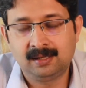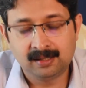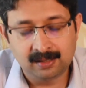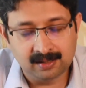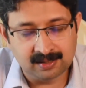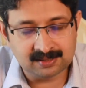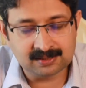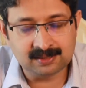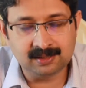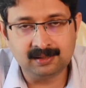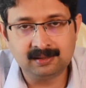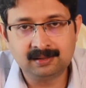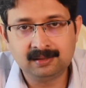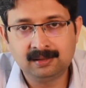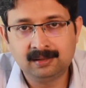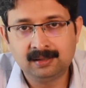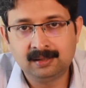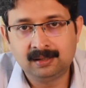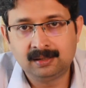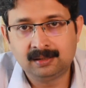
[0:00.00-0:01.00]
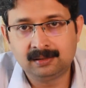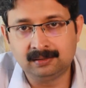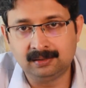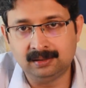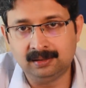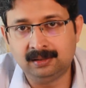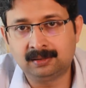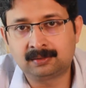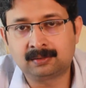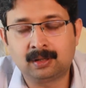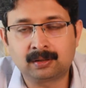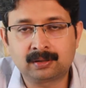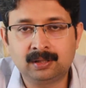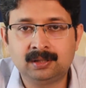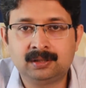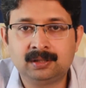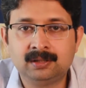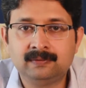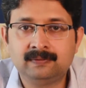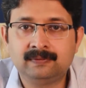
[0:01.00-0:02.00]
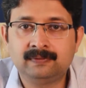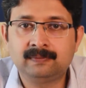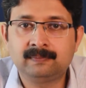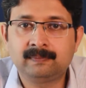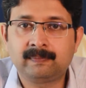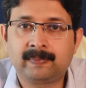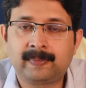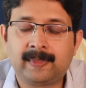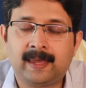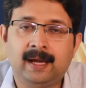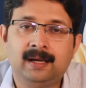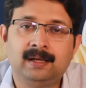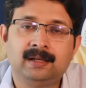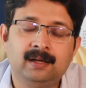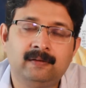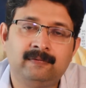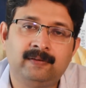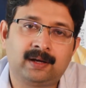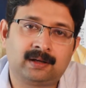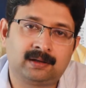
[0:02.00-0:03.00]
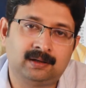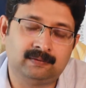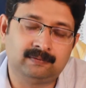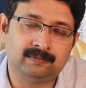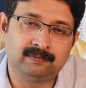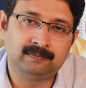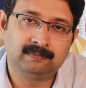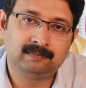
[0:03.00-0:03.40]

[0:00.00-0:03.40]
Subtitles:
Instead, the cognitive and the affective,